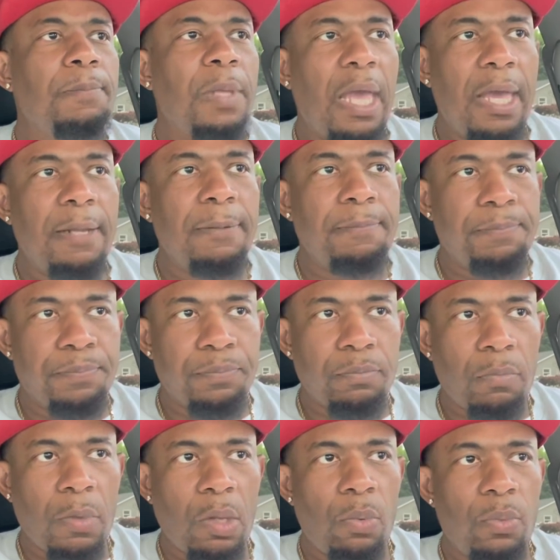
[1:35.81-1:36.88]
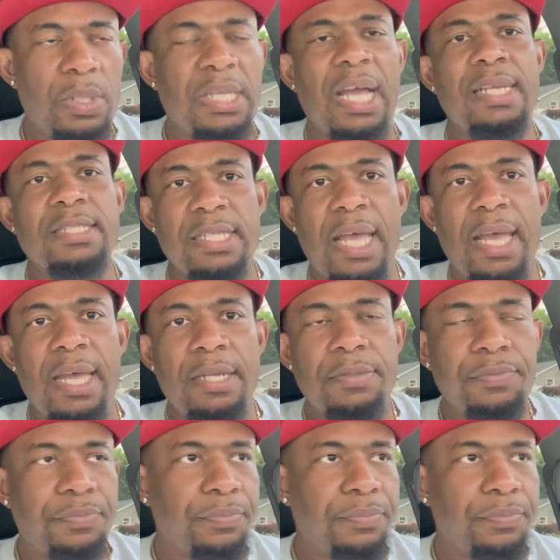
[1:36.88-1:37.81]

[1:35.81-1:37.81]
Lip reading: And with that said,